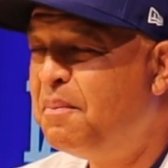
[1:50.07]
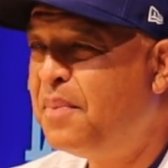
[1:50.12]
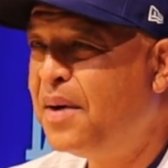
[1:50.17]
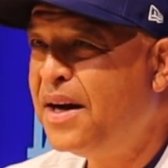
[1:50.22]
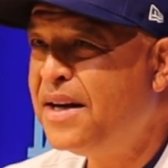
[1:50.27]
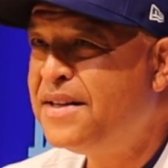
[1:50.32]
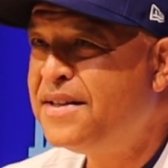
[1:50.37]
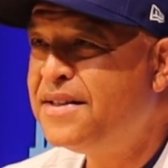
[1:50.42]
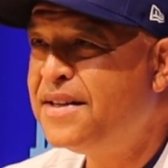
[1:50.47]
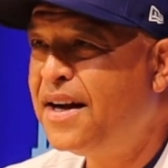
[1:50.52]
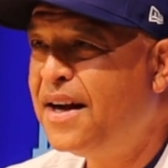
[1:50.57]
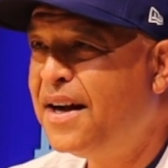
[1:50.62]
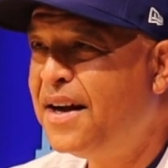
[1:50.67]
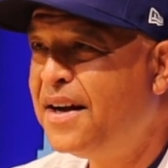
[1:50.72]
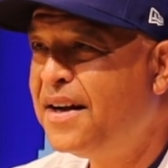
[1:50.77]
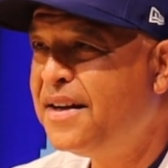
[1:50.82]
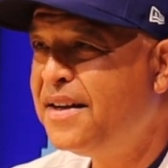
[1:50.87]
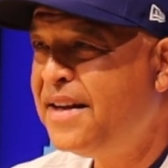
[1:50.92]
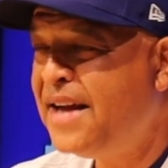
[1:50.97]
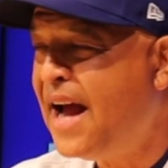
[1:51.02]
but
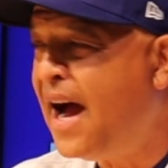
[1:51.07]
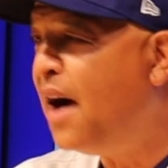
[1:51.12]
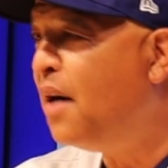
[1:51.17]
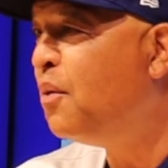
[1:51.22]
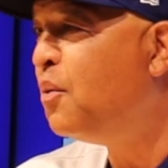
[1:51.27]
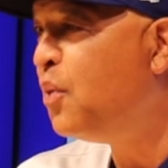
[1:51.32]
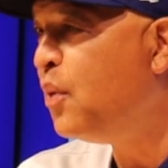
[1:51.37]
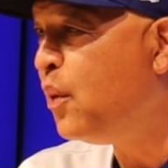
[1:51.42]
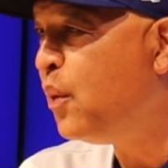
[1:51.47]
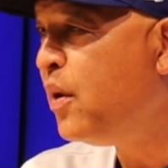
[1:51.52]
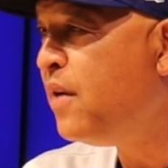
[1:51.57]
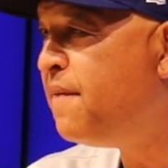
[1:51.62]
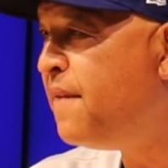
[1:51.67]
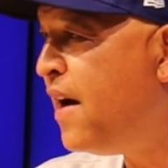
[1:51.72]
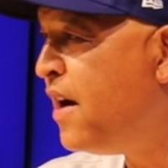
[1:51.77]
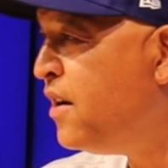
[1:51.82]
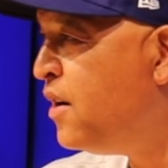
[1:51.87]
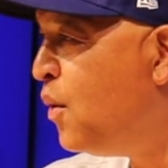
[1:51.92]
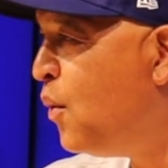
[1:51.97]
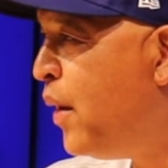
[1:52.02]
we
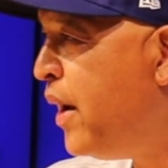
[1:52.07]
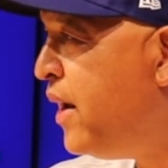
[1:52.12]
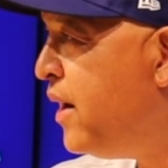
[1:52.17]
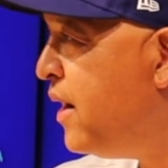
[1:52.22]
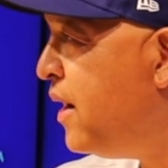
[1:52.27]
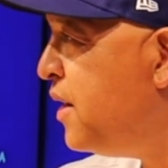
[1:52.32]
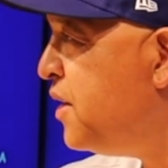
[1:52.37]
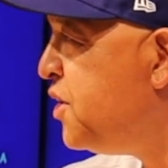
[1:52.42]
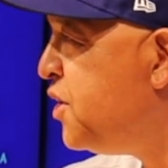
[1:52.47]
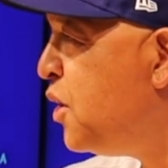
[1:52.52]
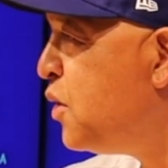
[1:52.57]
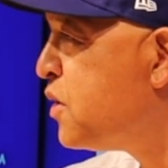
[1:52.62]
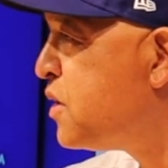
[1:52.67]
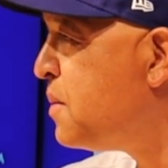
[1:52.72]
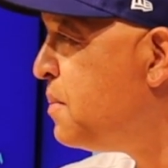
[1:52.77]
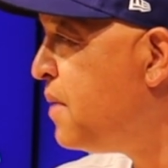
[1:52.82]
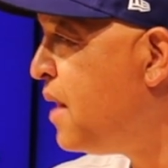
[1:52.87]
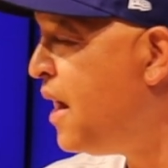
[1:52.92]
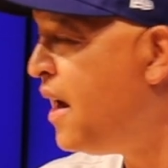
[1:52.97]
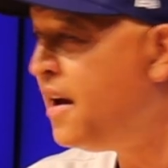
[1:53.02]
found a way to show
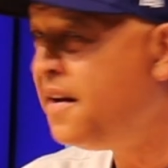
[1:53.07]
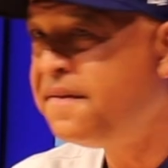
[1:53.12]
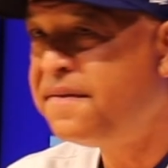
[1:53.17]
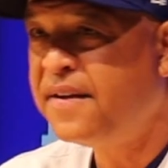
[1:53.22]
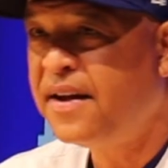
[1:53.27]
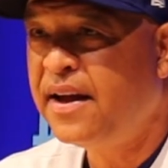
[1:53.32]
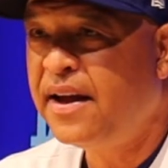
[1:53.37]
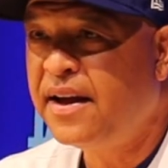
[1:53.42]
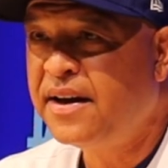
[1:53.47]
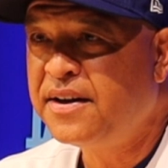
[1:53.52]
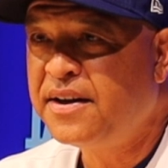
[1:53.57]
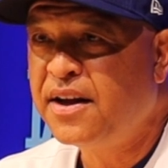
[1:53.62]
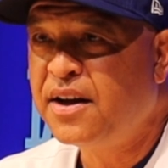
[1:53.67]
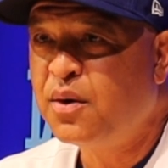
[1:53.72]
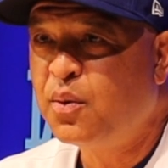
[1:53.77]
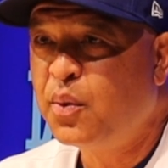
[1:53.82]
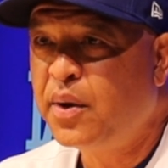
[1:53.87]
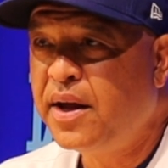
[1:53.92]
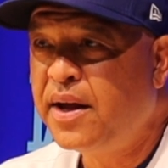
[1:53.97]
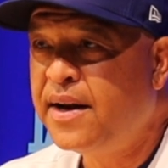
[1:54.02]
some life and
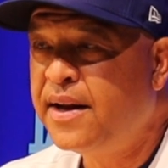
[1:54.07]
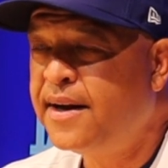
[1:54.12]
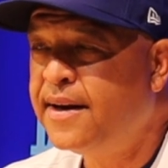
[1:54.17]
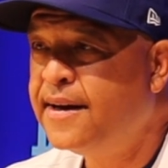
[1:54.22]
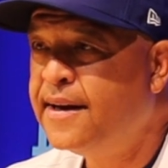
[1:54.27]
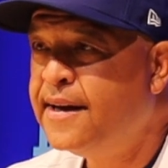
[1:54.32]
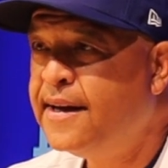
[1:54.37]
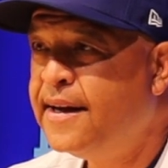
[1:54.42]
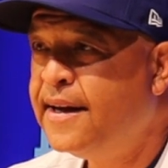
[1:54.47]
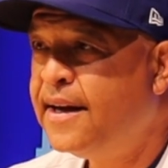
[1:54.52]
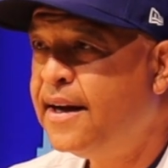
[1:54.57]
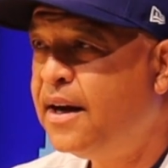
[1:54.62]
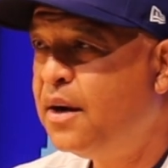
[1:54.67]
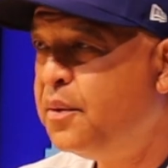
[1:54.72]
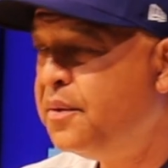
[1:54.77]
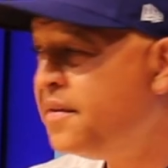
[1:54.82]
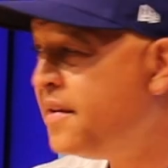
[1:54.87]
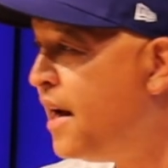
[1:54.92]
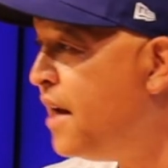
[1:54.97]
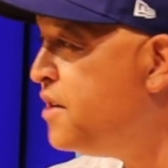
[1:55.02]
get a win.
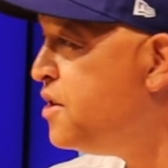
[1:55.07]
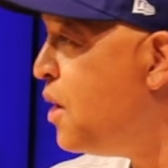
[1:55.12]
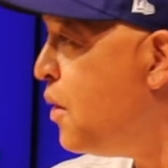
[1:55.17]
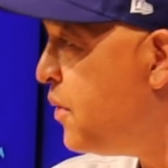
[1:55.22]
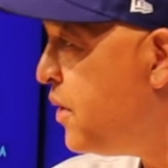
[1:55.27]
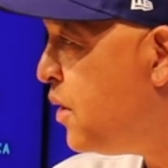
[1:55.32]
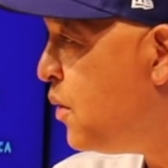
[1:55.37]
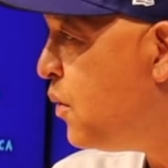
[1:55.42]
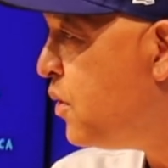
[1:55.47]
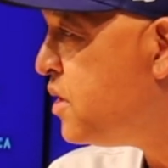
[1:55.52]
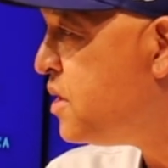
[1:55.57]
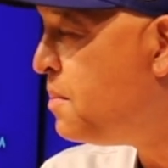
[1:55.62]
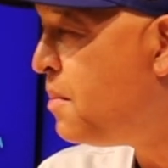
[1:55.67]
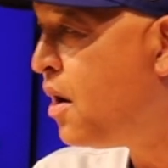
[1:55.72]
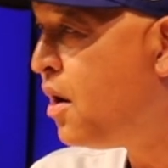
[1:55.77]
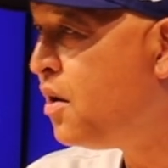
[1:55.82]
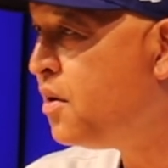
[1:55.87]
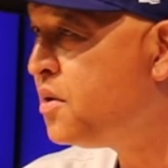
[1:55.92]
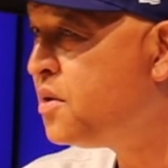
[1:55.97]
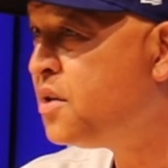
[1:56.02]
And we've got Tony going
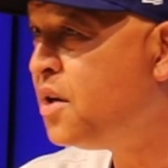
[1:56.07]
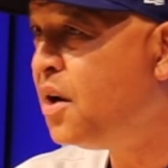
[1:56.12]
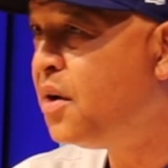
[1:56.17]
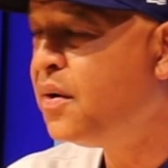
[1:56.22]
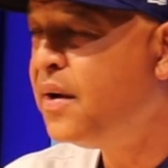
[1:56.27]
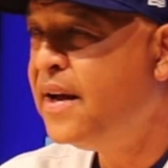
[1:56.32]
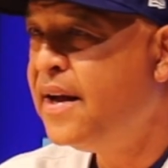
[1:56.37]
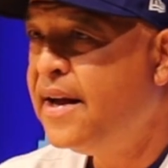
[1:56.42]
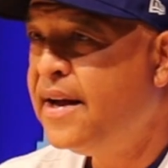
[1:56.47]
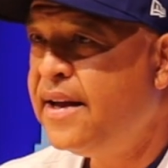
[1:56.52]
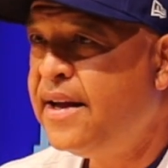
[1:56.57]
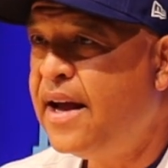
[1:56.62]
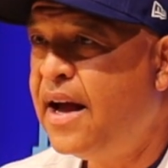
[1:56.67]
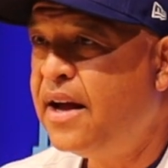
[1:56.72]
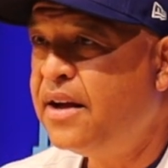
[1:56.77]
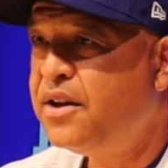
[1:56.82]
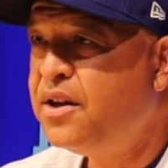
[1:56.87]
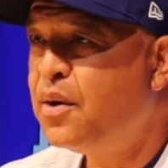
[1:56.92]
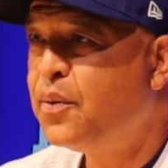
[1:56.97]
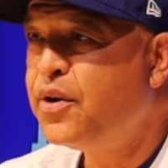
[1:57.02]
tomorrow. So
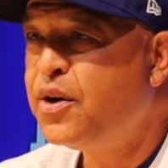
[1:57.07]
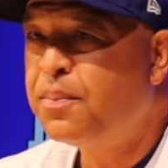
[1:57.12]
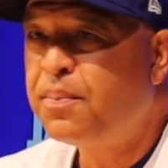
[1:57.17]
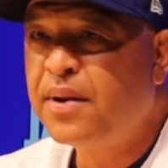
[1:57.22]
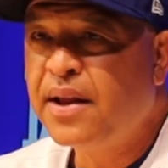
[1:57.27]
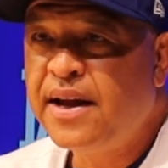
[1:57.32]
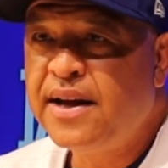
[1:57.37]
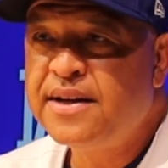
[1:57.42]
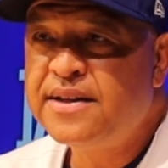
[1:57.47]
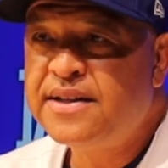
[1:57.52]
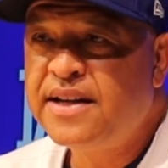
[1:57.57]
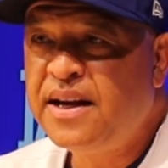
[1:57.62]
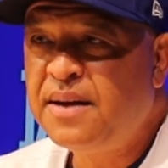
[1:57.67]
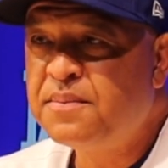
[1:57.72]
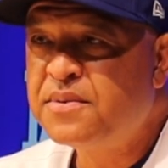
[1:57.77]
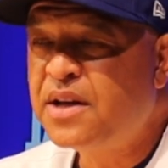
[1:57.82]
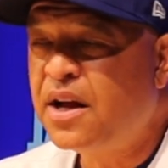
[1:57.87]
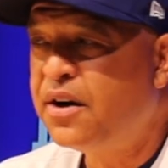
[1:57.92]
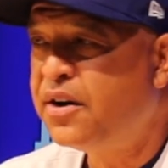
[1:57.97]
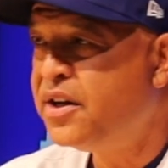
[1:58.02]
when you're playing
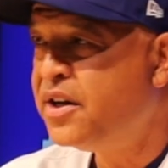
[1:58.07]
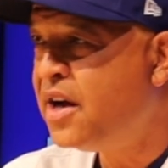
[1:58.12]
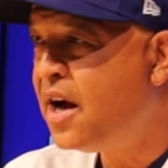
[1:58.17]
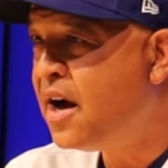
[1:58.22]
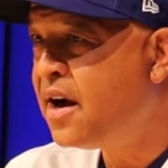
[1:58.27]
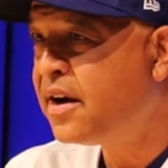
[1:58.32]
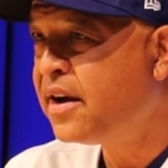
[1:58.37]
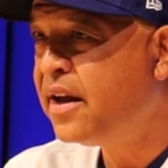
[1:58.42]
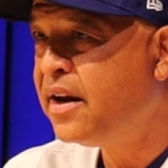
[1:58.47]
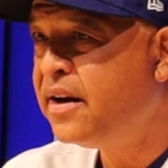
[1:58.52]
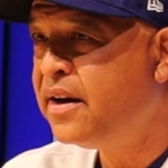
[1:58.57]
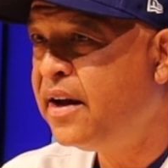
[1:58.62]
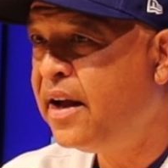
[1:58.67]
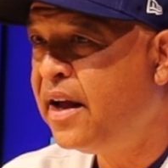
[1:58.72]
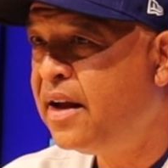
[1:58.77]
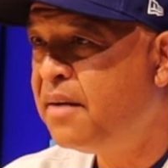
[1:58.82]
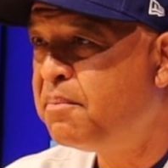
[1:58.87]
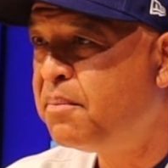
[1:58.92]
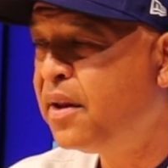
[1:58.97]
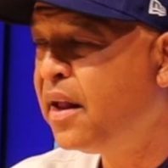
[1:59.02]
teams that are young
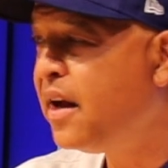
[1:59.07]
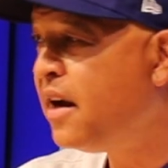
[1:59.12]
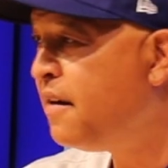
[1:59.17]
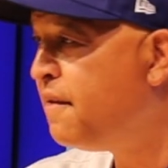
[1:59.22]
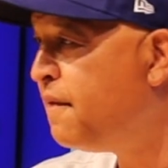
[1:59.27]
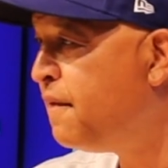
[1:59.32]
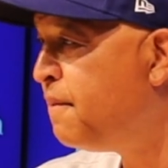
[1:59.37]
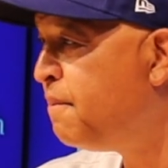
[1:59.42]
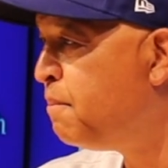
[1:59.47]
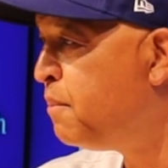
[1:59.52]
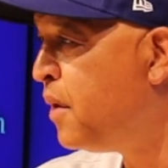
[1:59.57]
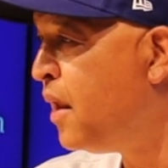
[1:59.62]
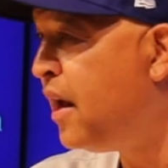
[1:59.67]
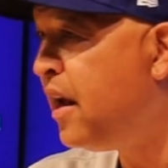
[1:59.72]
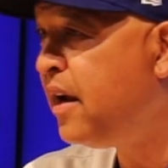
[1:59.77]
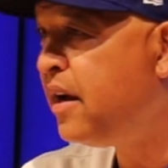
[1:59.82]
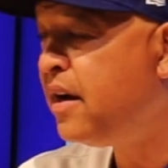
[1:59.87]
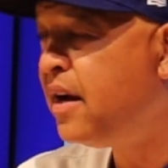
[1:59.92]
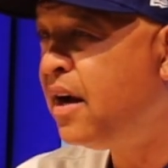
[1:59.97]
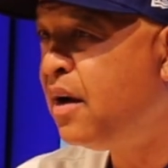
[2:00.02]
and
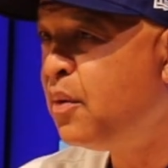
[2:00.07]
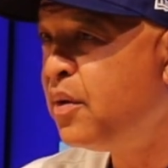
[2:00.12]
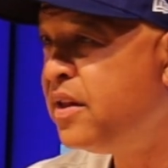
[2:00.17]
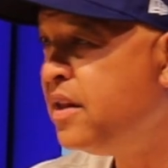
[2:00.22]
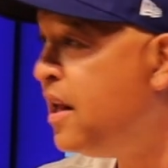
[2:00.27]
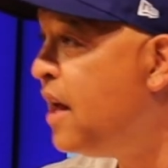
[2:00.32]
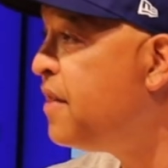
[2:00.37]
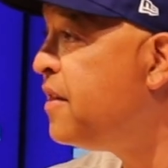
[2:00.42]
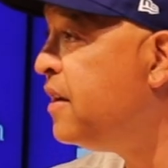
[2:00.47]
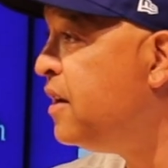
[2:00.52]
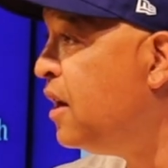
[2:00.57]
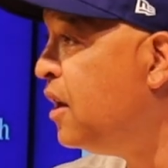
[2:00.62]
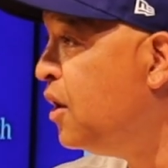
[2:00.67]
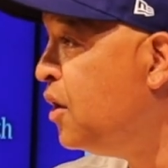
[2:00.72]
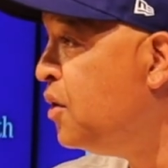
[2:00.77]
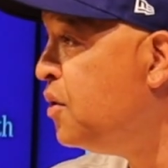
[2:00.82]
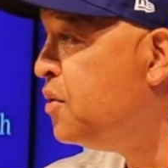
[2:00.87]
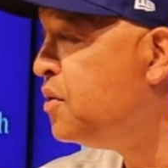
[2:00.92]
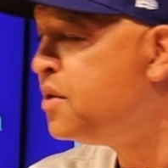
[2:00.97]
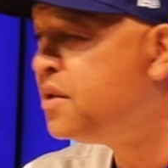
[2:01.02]
playing with nothing to
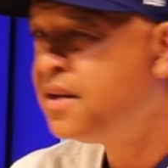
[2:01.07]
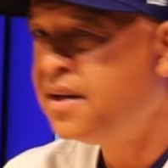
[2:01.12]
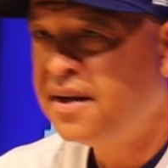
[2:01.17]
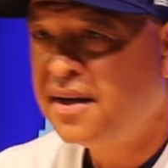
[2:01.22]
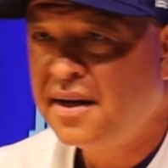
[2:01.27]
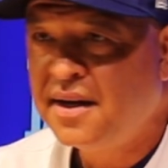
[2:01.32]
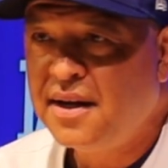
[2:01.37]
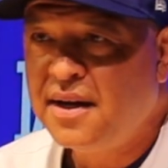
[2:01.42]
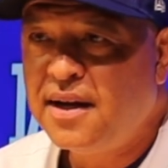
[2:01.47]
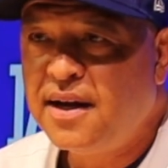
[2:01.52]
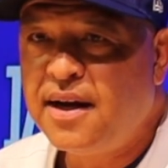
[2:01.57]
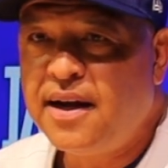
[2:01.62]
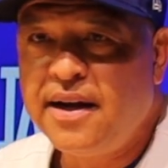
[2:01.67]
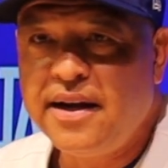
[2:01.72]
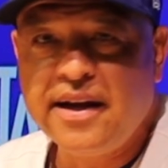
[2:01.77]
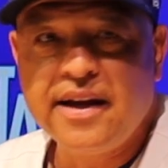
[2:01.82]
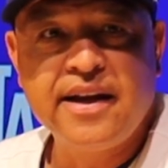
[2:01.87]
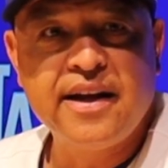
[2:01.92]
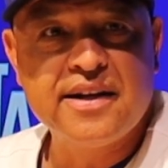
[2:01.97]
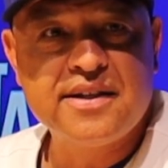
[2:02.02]
lose,
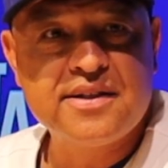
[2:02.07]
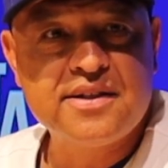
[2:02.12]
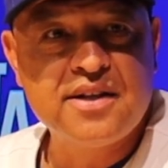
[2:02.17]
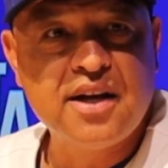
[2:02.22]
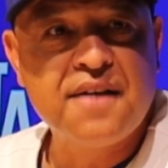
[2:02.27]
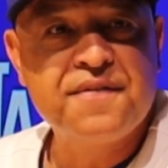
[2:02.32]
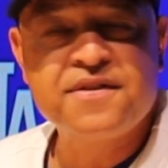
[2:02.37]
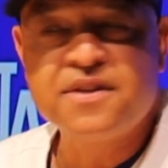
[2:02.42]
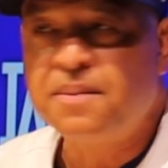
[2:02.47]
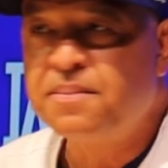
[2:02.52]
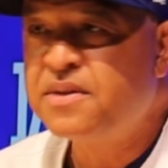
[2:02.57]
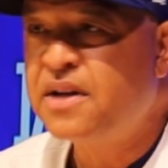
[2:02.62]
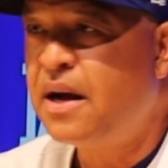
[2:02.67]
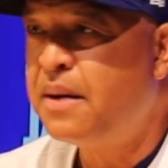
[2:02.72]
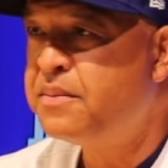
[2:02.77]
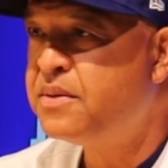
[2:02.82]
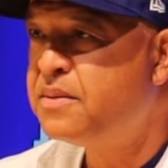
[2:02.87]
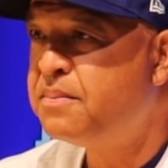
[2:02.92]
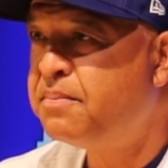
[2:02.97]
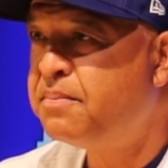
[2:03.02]
it gets tough sometimes.